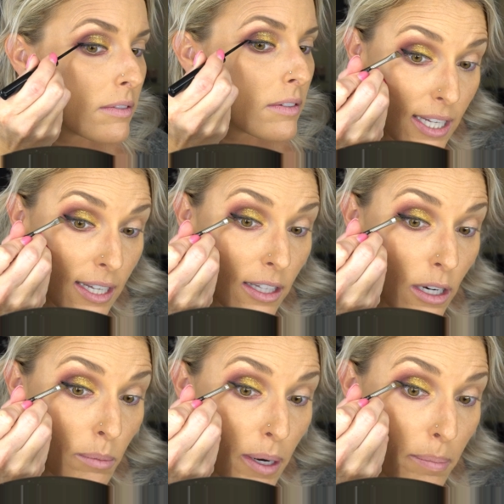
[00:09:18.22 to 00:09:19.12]
Taking a
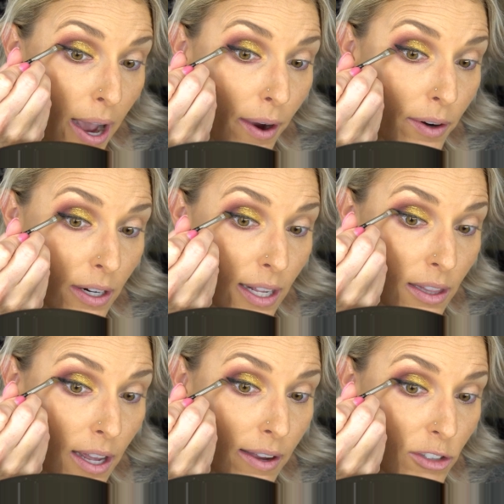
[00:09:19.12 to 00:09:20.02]
little bit of powder, and I
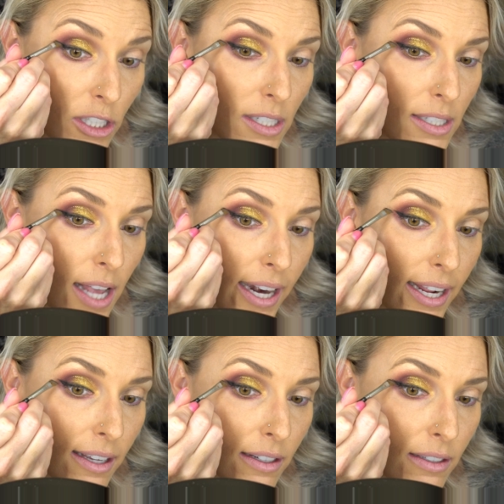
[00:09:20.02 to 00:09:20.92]
love just setting.